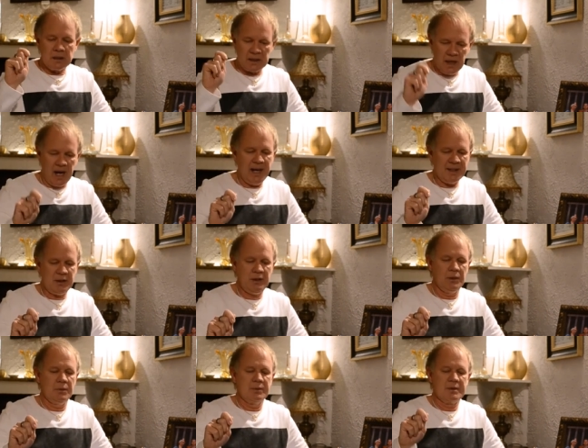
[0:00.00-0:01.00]
God
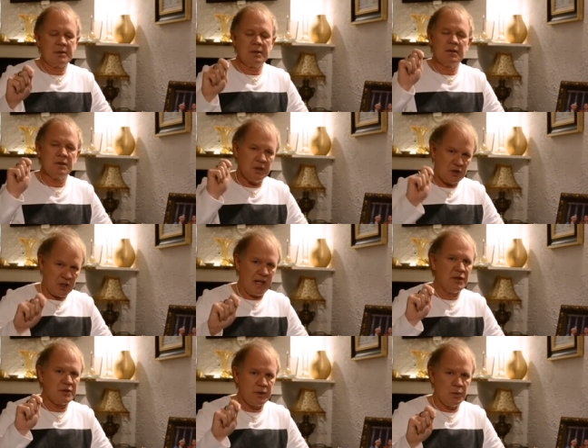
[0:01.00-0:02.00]
used to
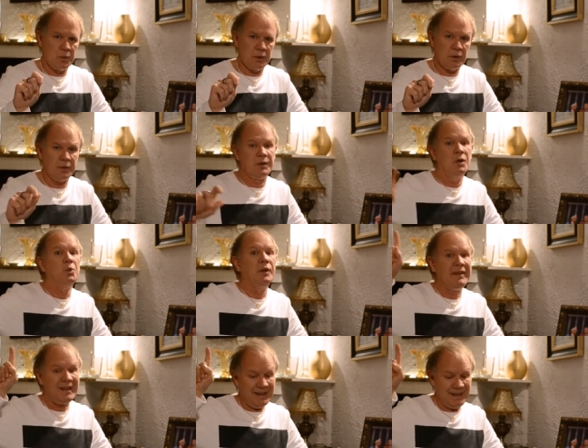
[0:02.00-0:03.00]
change the world
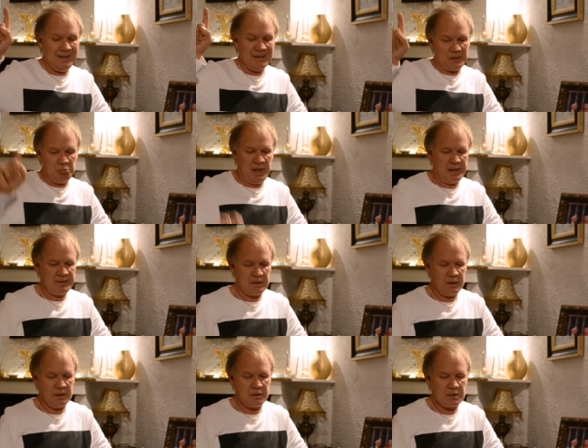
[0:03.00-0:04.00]
with his
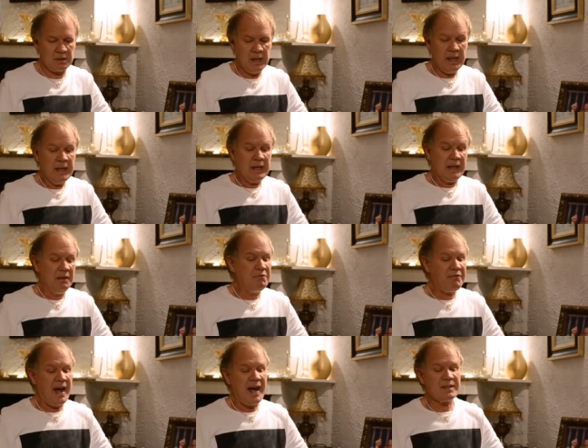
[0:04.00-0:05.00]
message. In
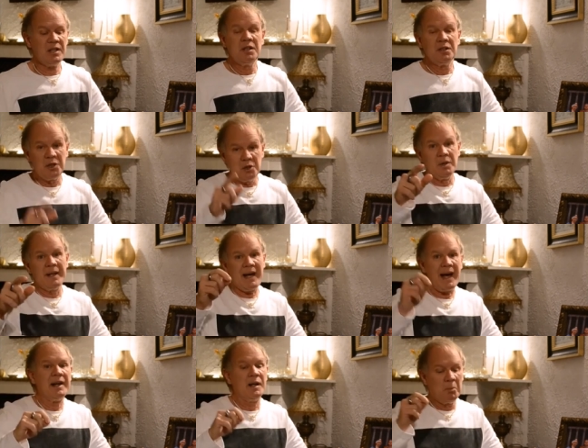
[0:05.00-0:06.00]
fact, you and
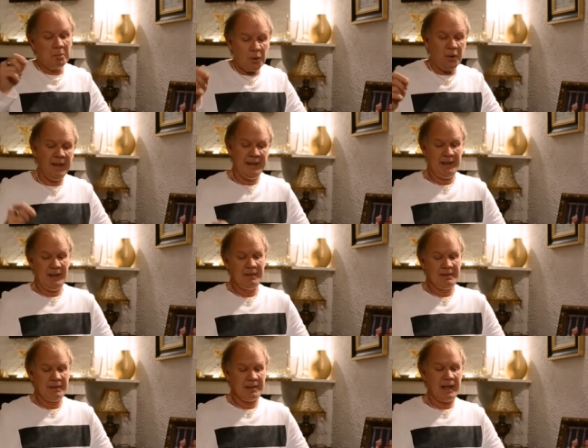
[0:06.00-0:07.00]
I are born again
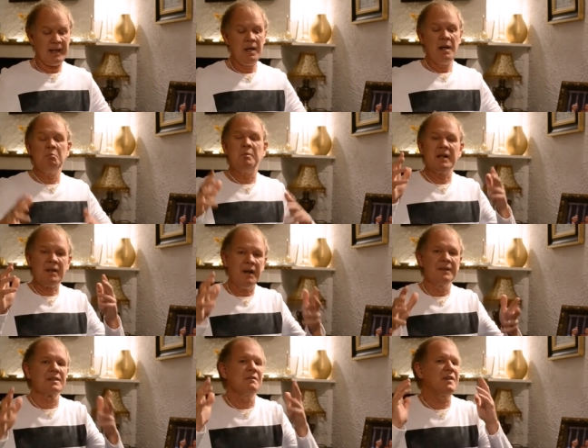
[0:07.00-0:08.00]
today
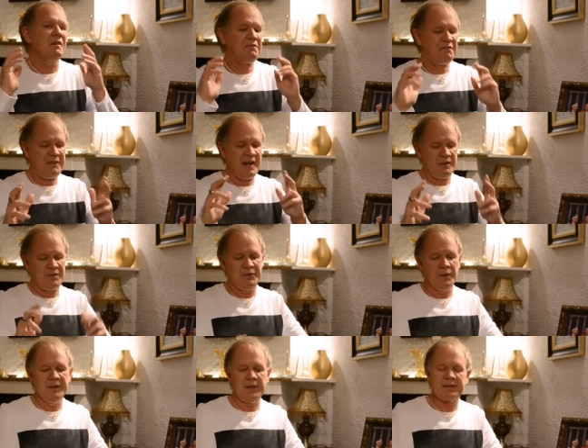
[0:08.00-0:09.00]
because of the
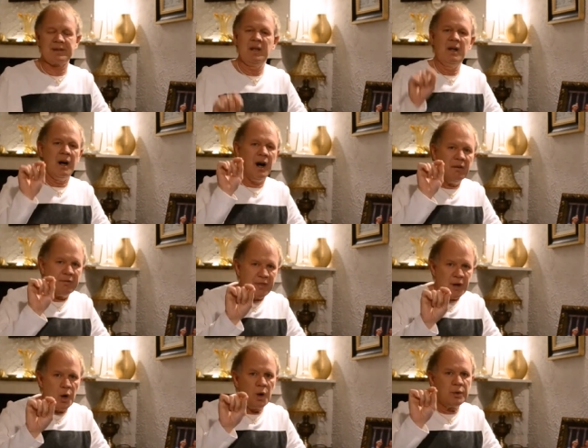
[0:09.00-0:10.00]
faithfulness of
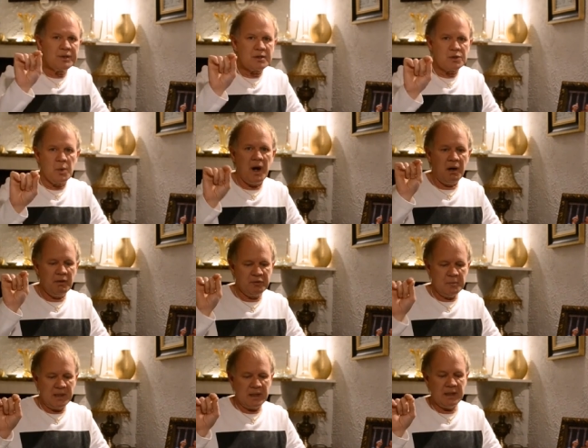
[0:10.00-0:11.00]
those
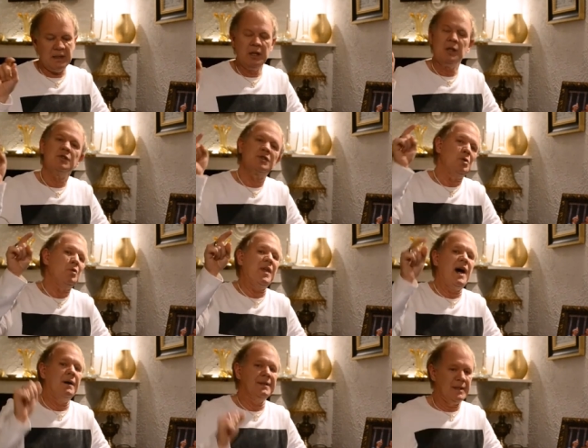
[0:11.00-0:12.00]
12 men
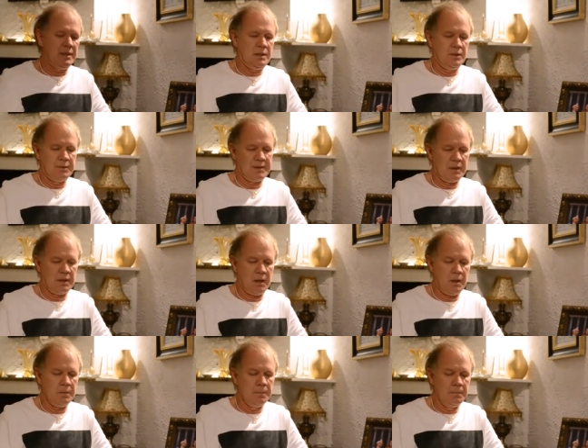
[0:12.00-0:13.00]
2,000 years
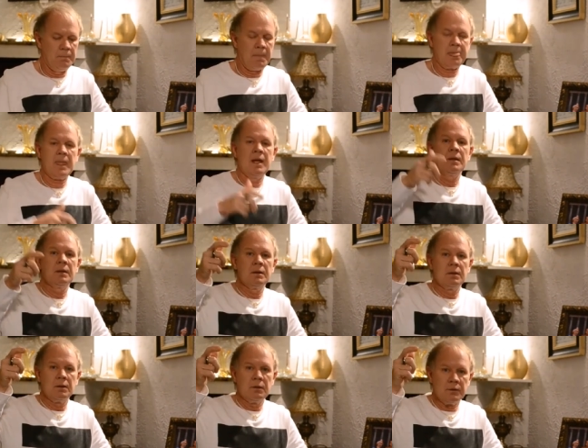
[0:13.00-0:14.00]
ago.
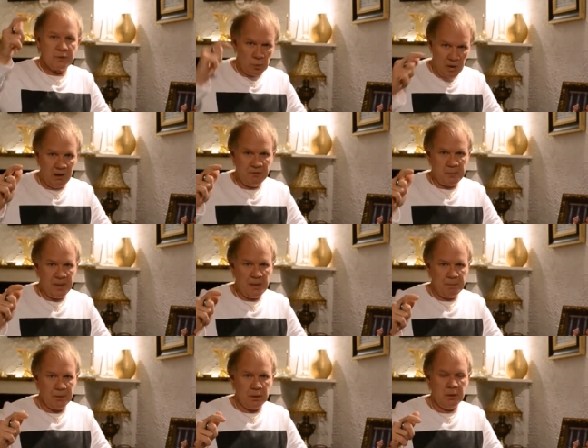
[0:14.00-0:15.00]
12
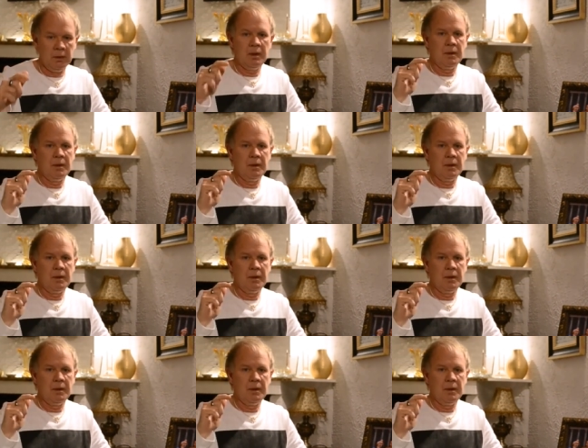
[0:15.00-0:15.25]
people